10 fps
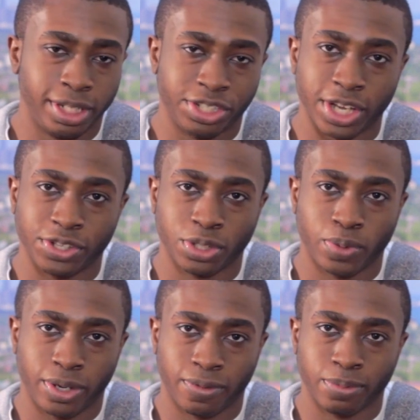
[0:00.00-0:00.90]
change the
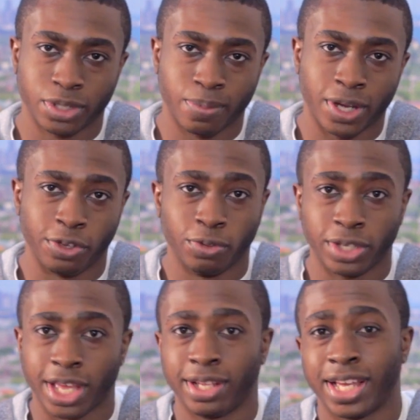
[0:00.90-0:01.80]
way your films come out. You'll
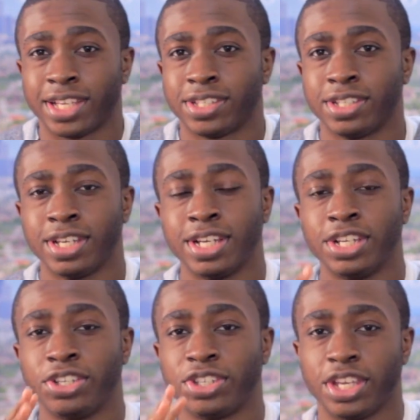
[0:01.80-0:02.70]
get less
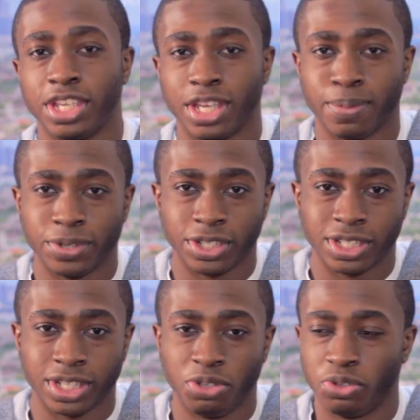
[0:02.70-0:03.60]
shaky
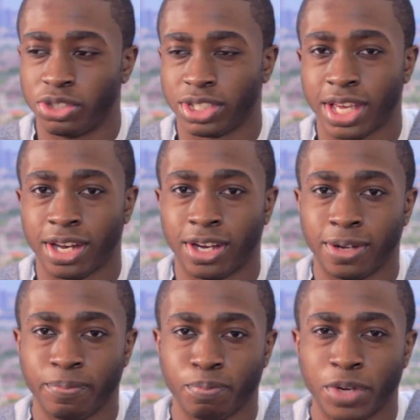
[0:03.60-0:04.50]
images, and you just get
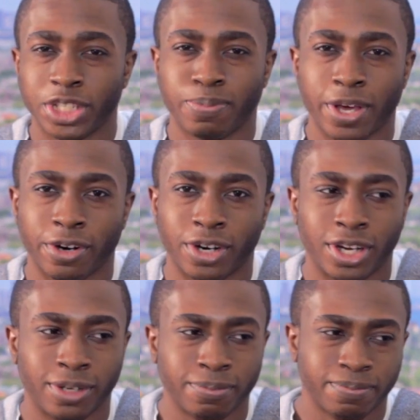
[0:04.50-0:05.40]
a much
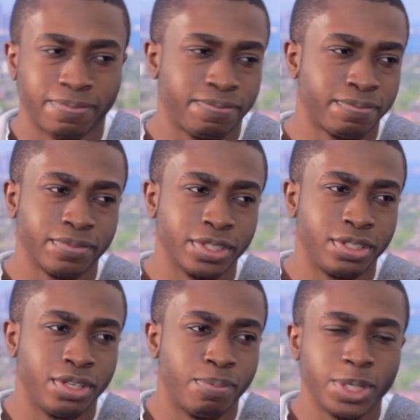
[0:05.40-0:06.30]
better
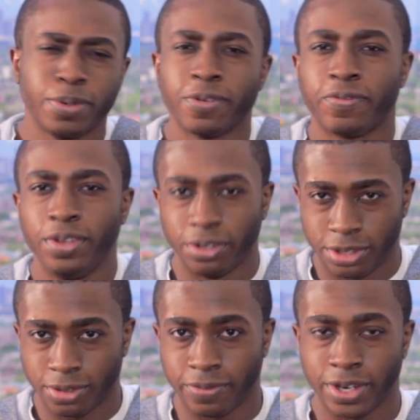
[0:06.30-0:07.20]
feel
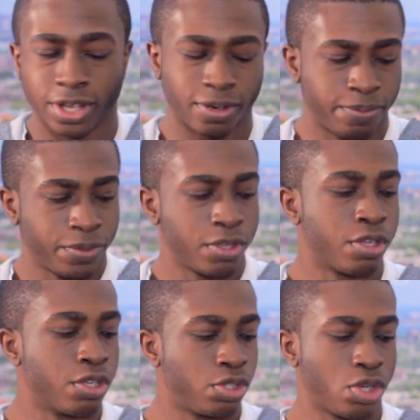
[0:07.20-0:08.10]
to your video.
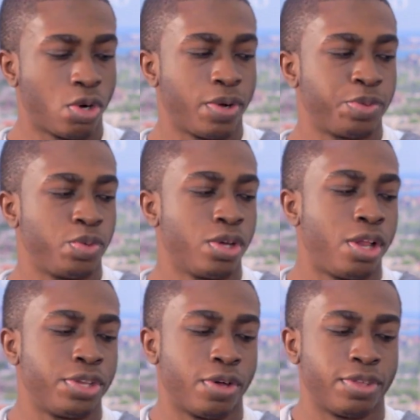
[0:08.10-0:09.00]
So as we
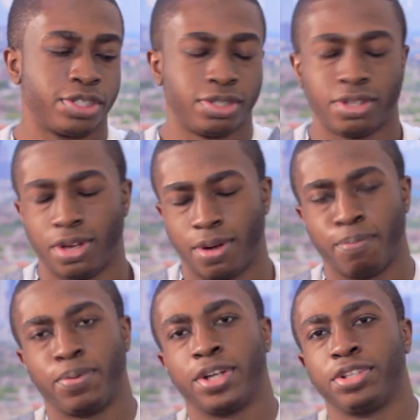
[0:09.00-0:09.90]
all know, there's a
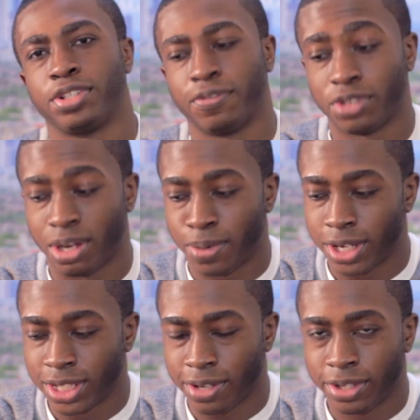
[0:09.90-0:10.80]
bunch of
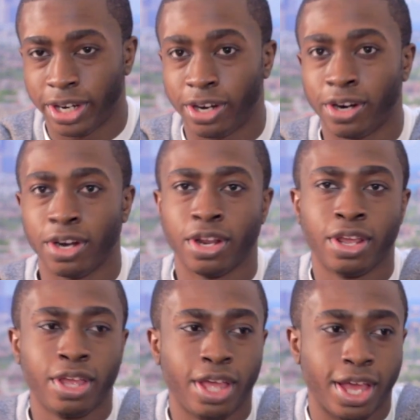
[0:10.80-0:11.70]
tripods out there,
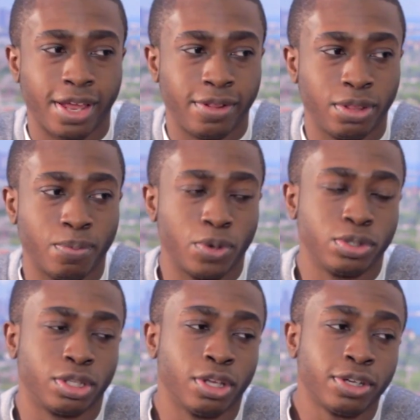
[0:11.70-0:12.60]
and the
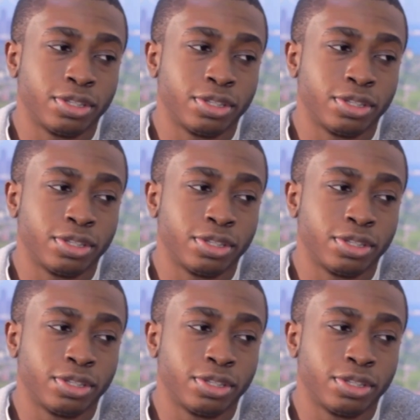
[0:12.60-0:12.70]
most